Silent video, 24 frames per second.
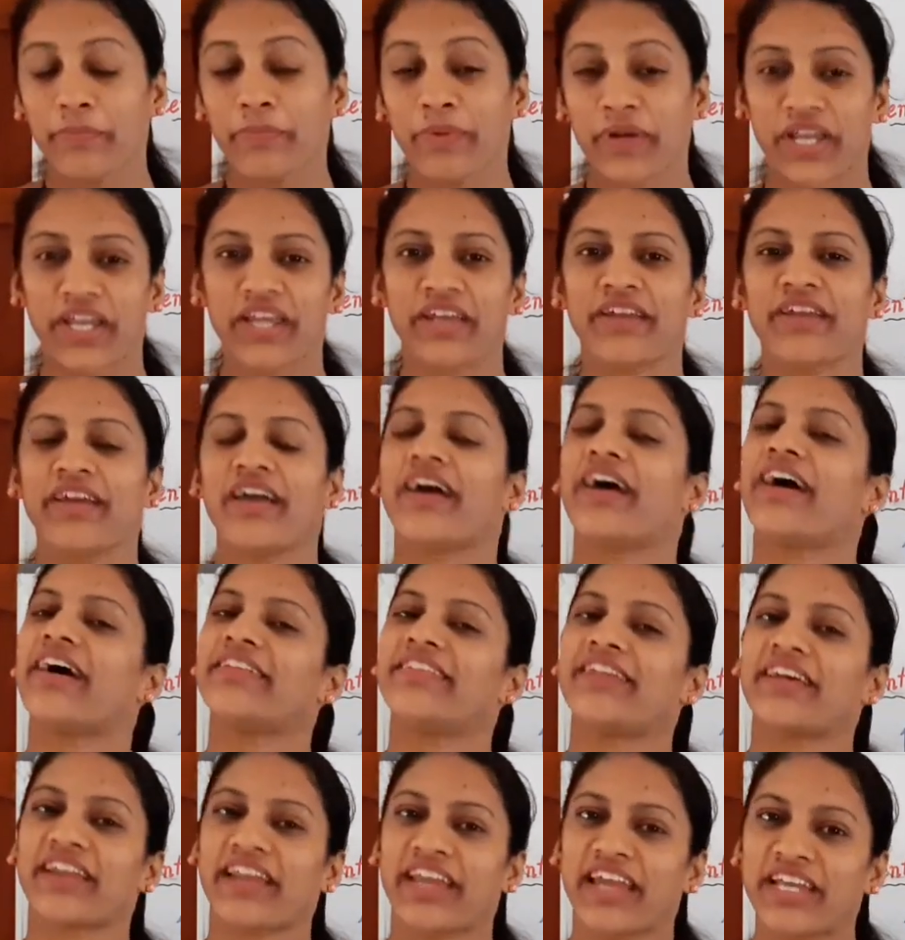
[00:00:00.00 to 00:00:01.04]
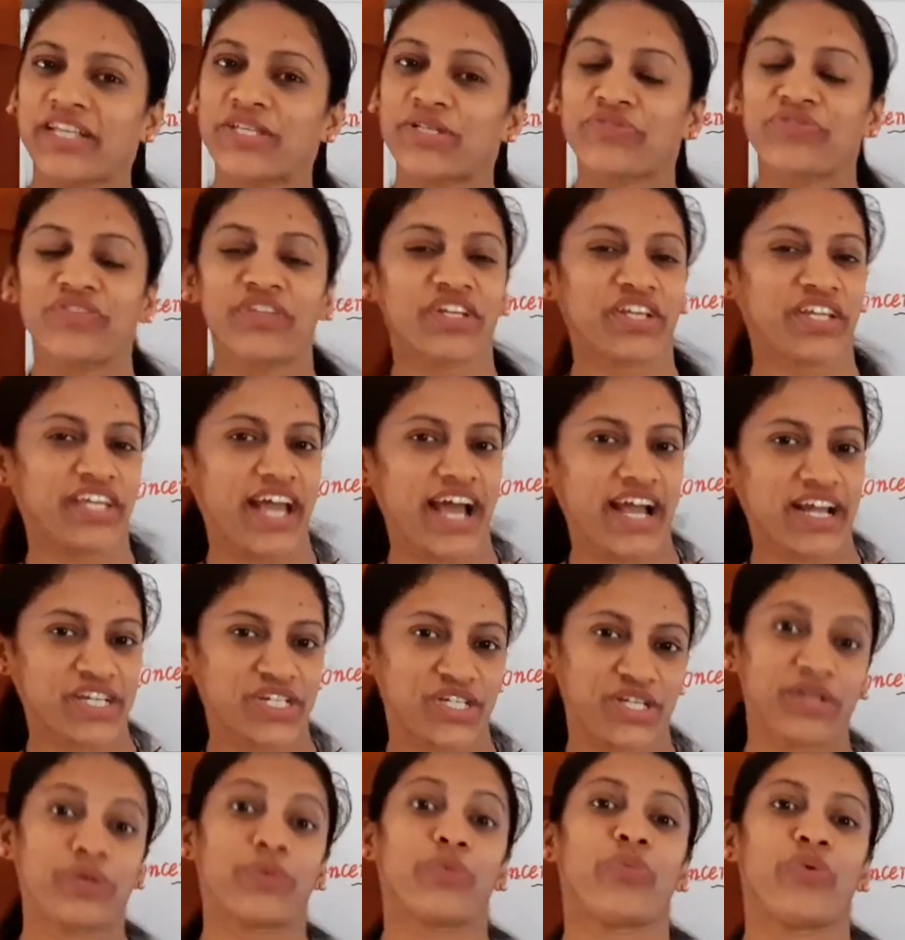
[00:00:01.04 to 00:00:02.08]
bring the rate of the
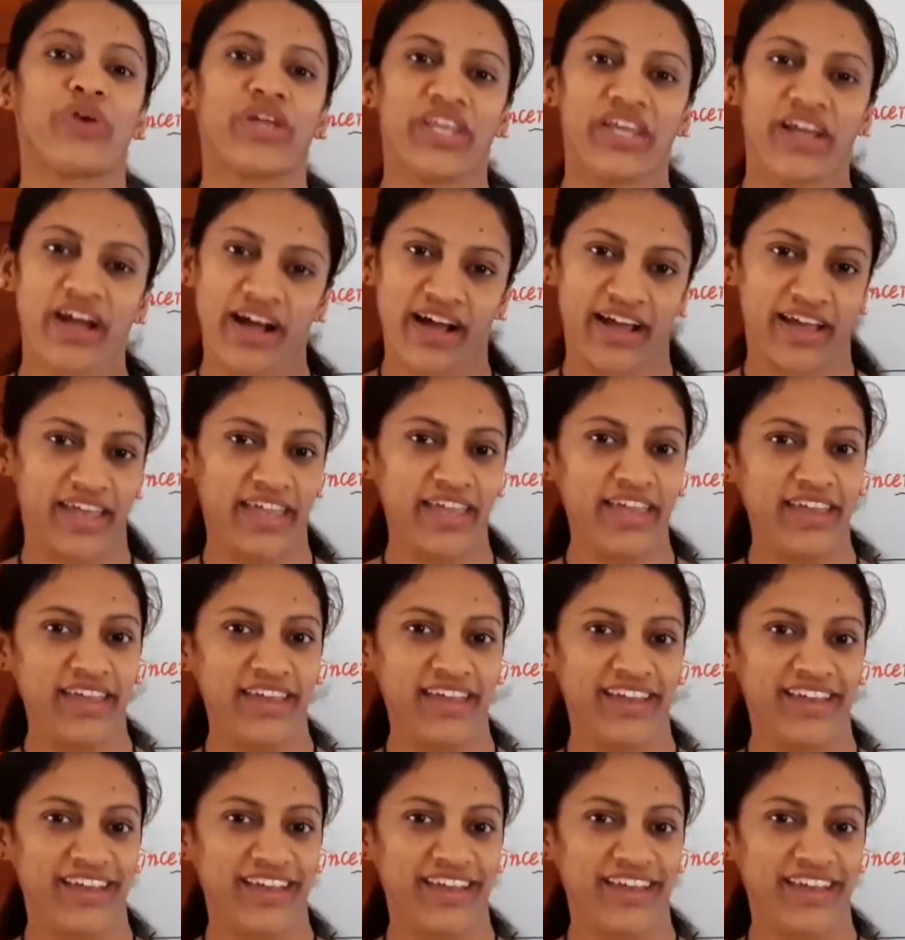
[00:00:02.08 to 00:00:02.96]
reaction very high?